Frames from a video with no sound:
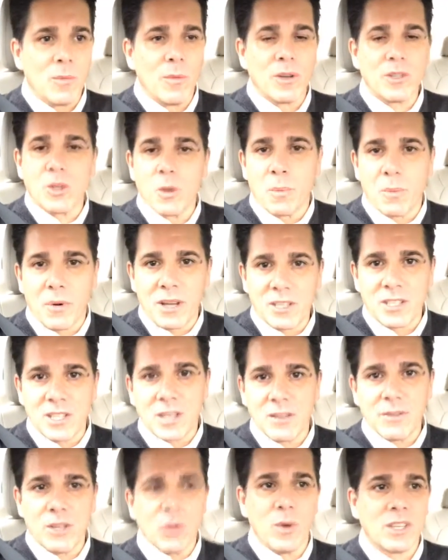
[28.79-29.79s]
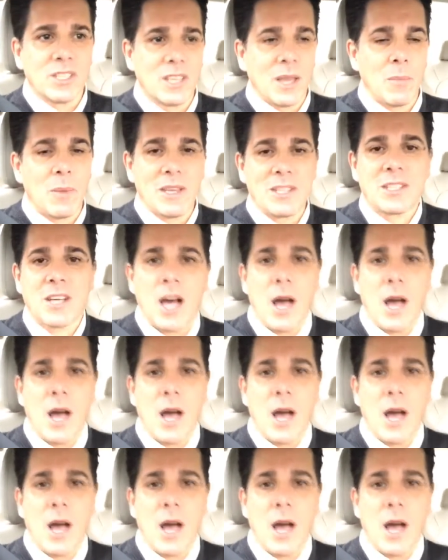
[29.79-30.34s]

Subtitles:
I'm also president of a USA-based